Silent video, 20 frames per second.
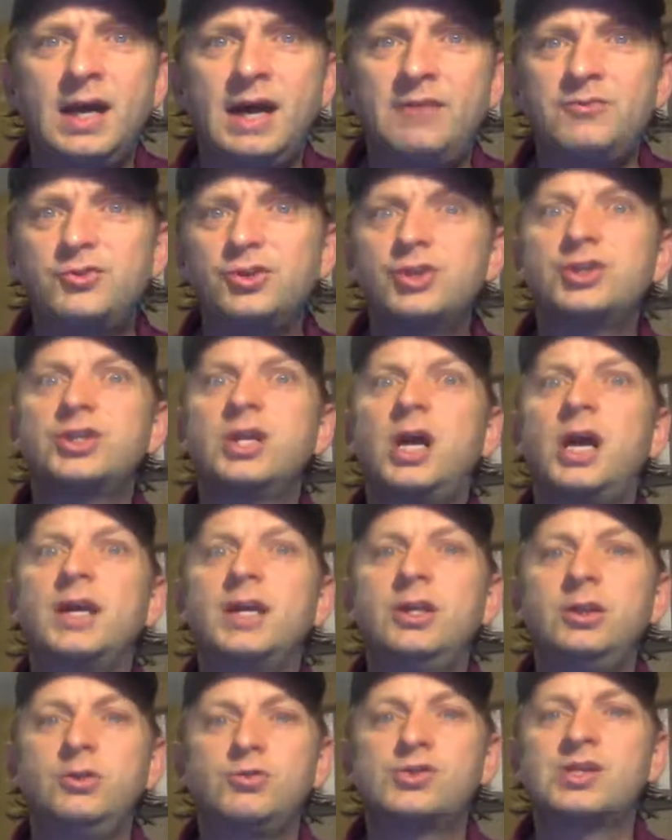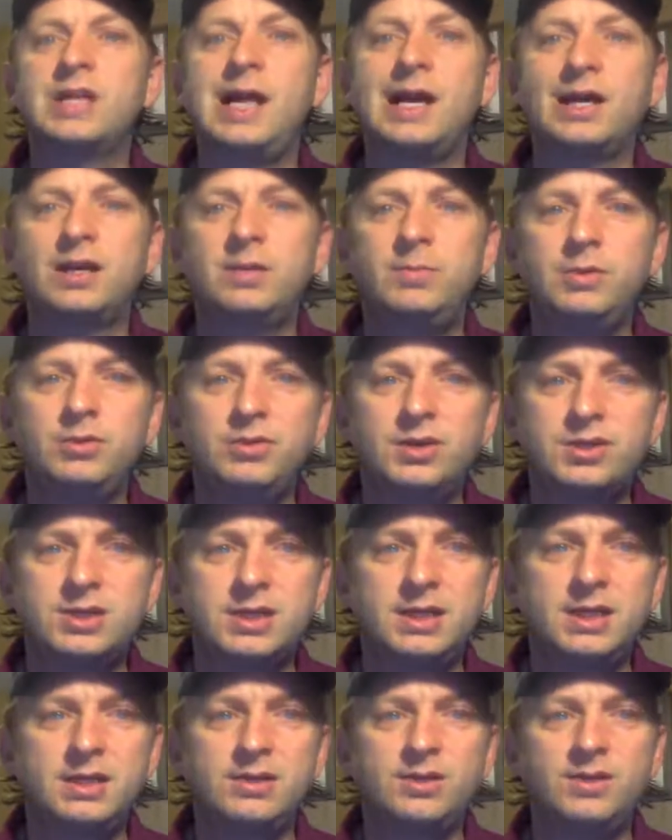I've just started a new Slack
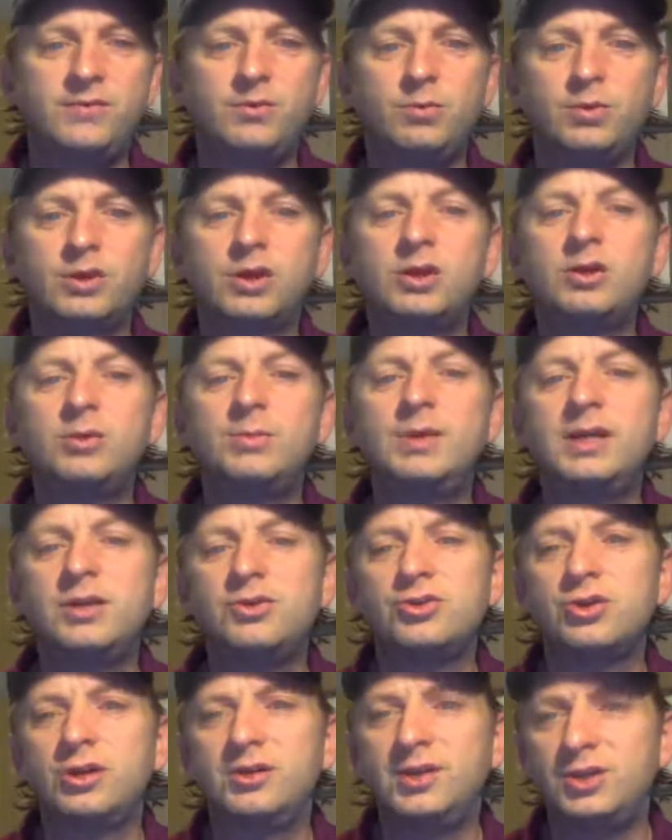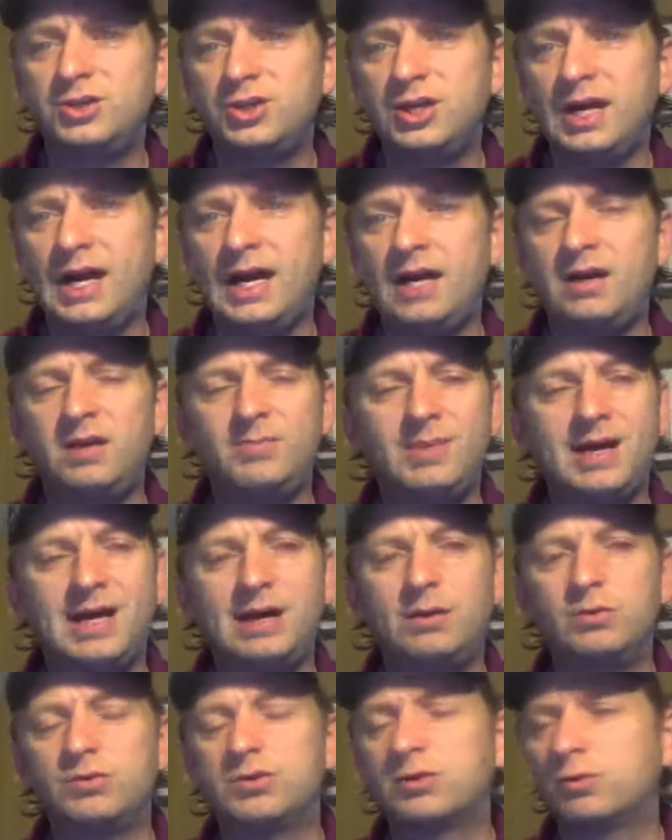community. If you want to come in and join the chat
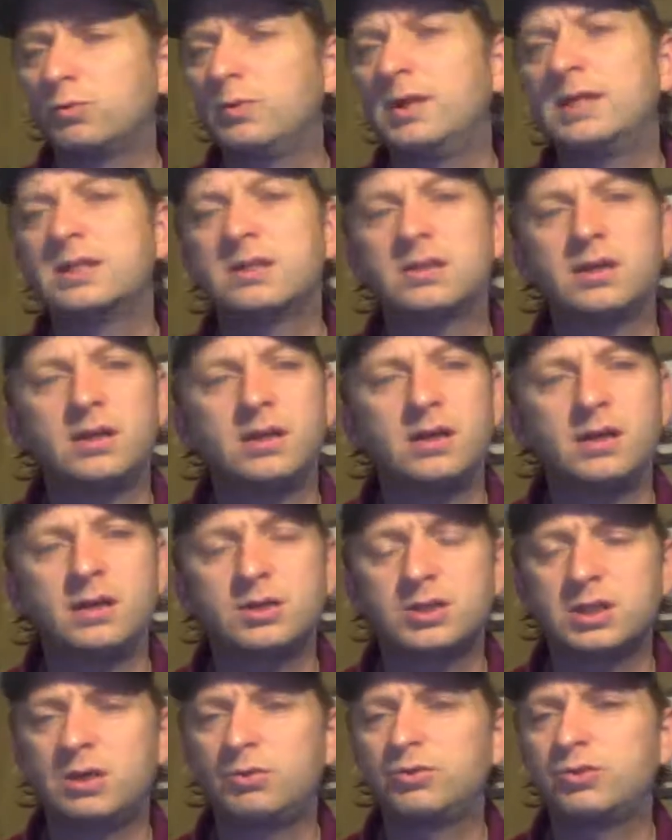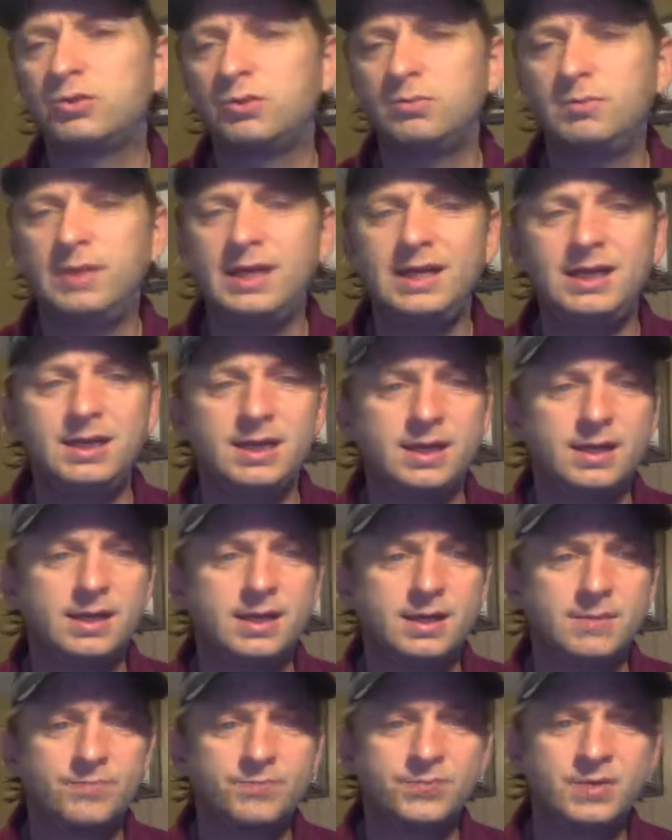about Twitter, social
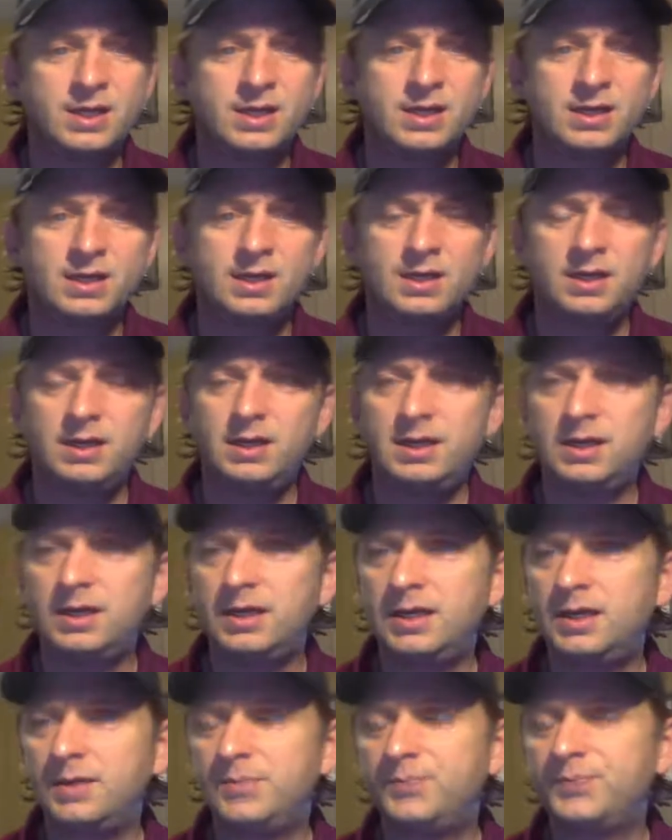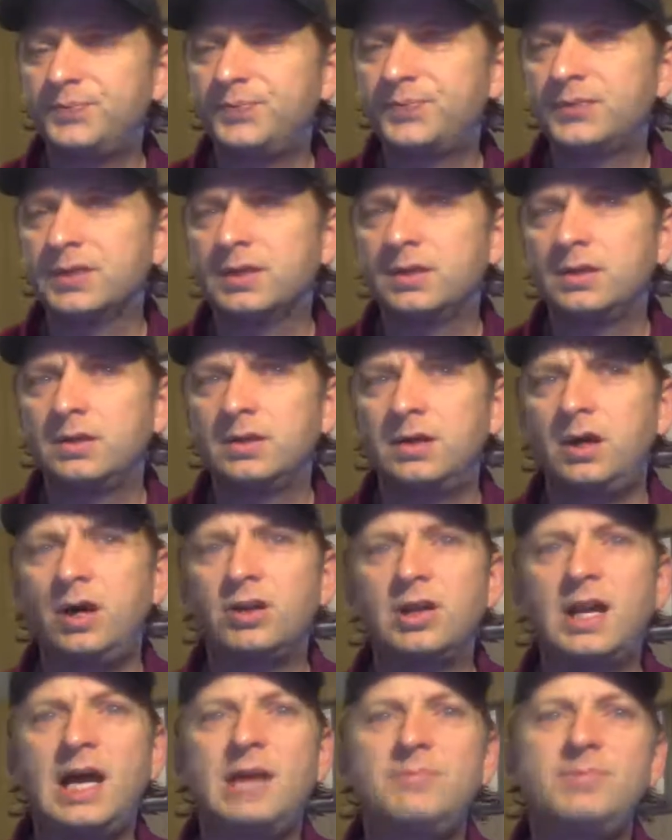media, um,
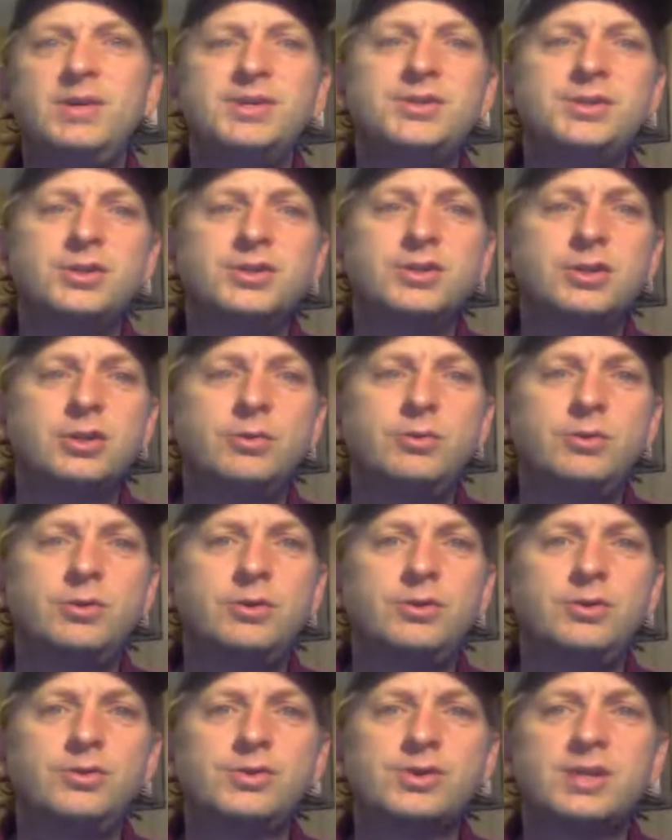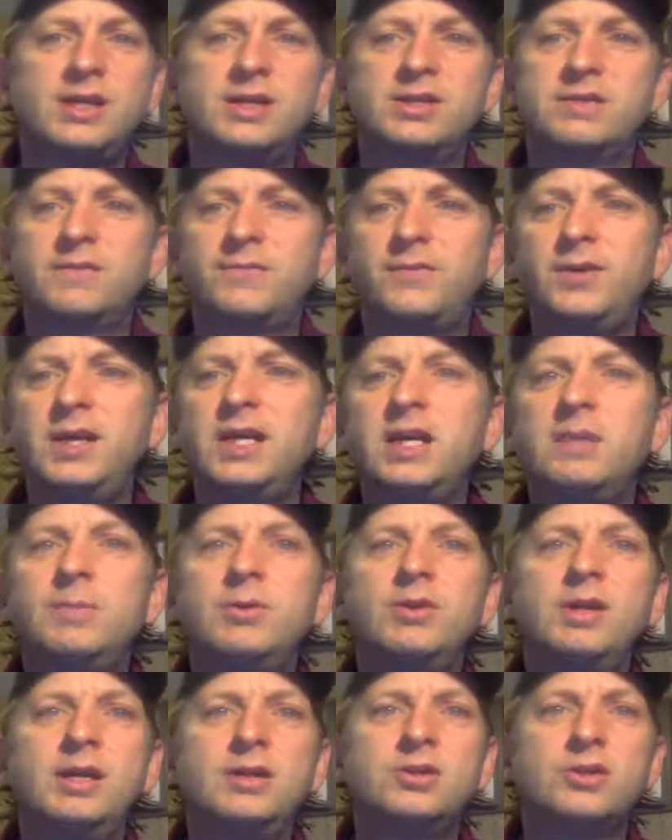online business tools, it's a free
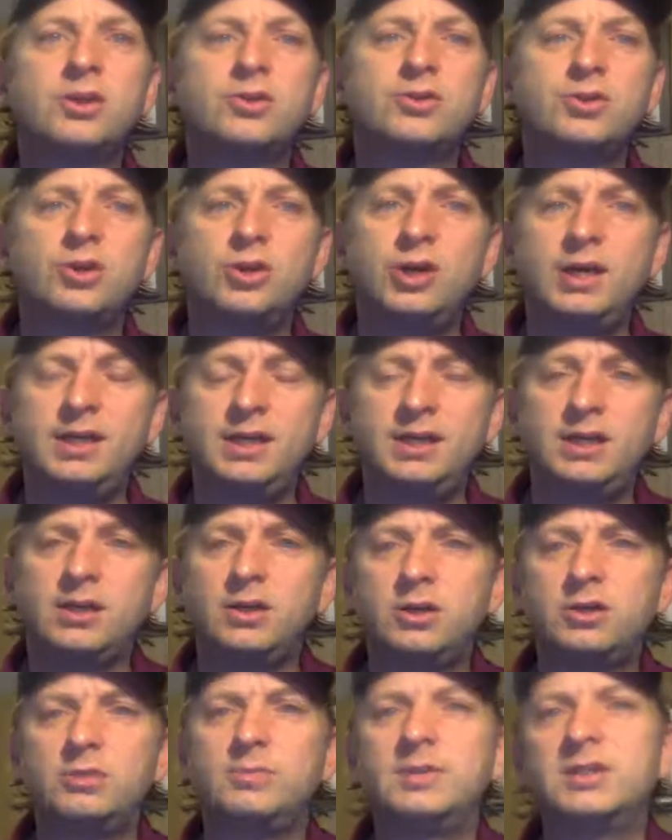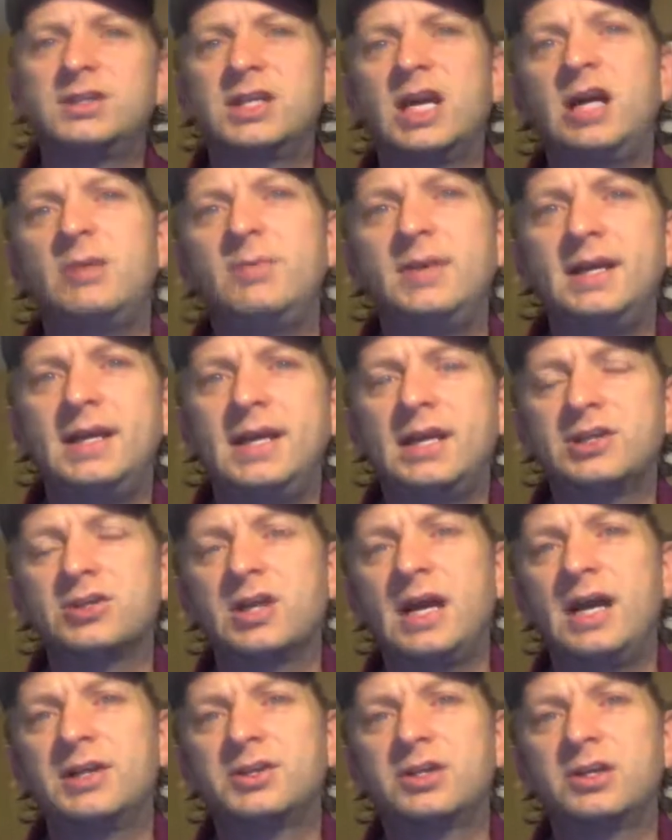community to join and you can come and tell me and ask,
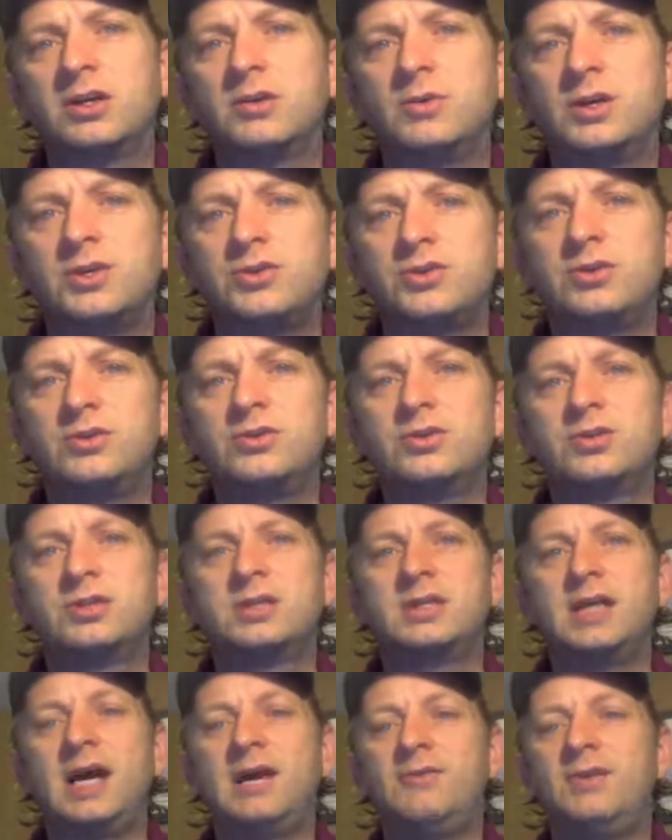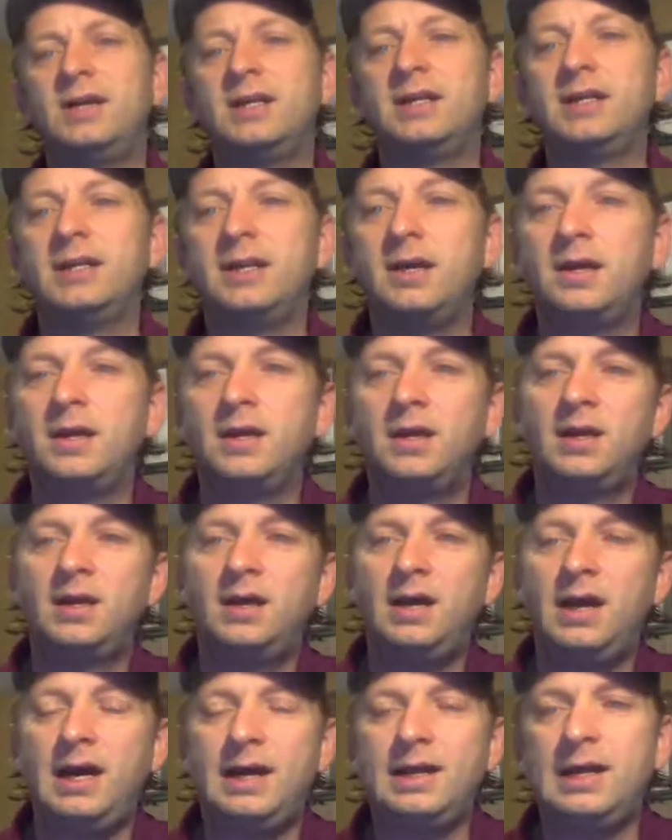ask your questions directly
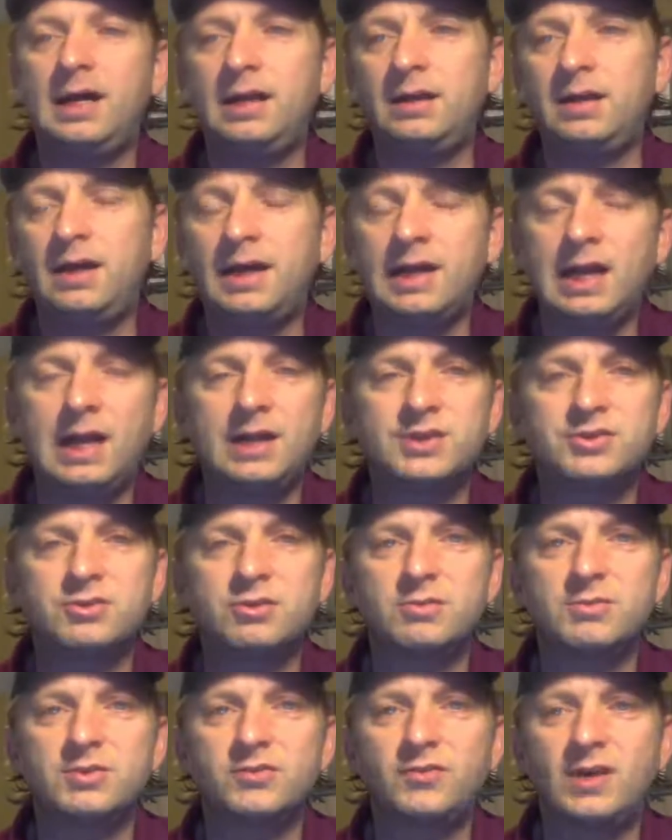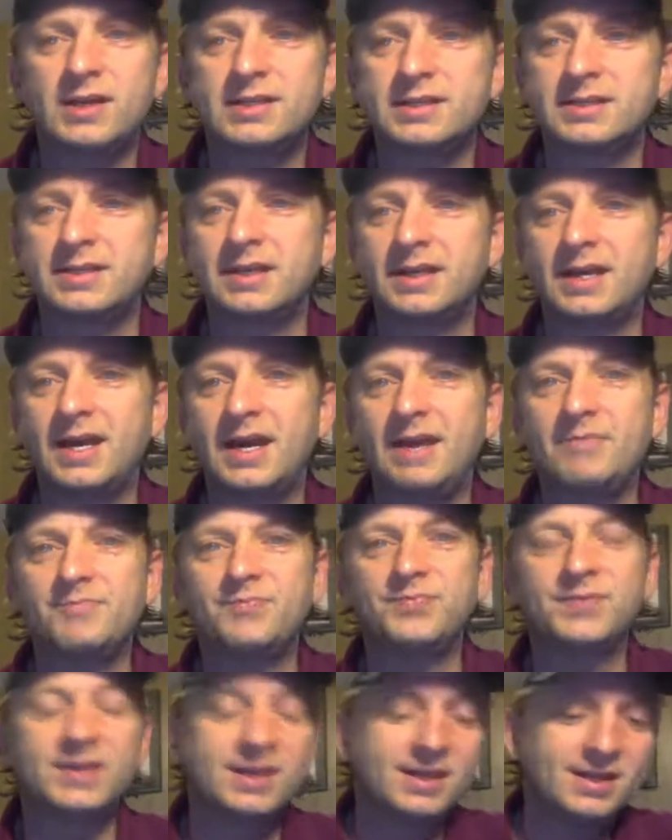and I'll, and I'll answer them as fast as I can.
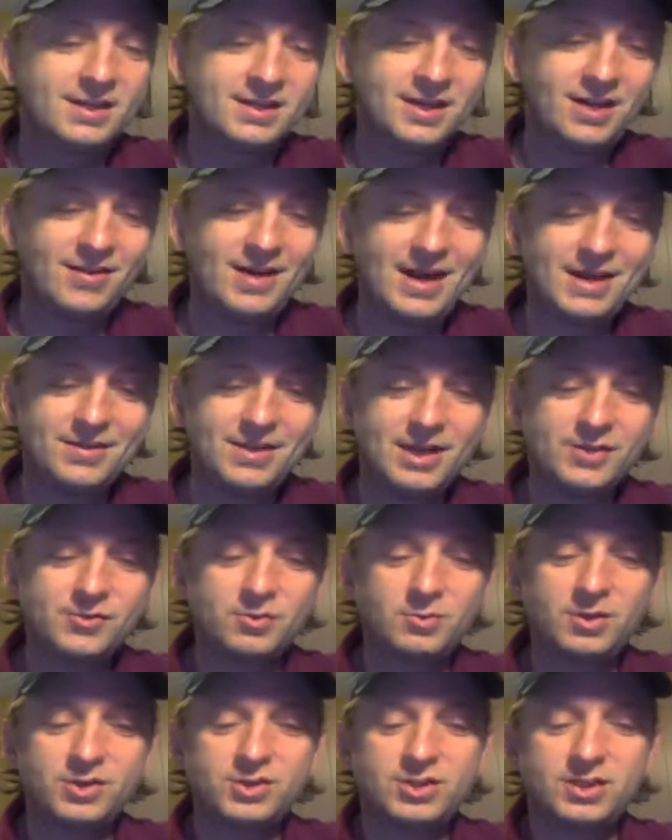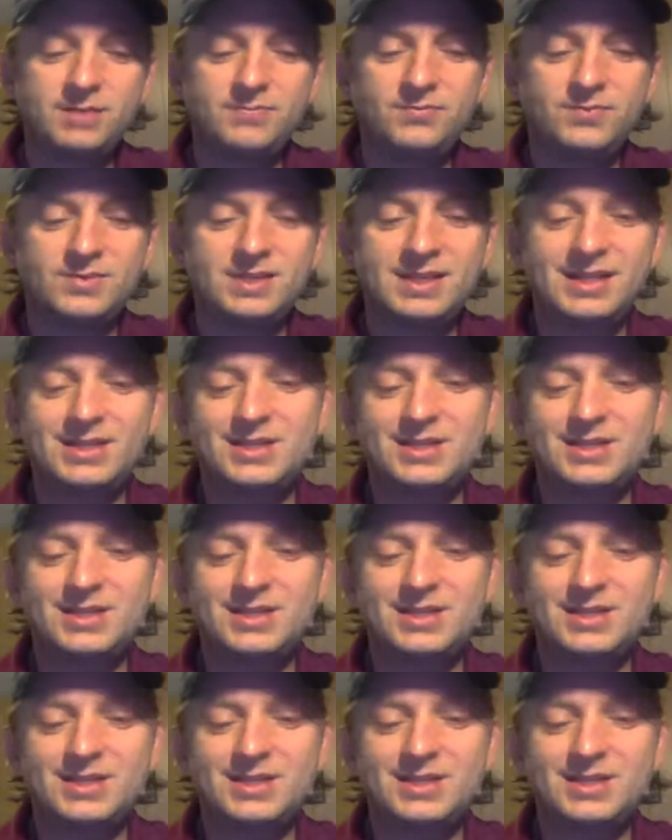All right, thanks for watching. See you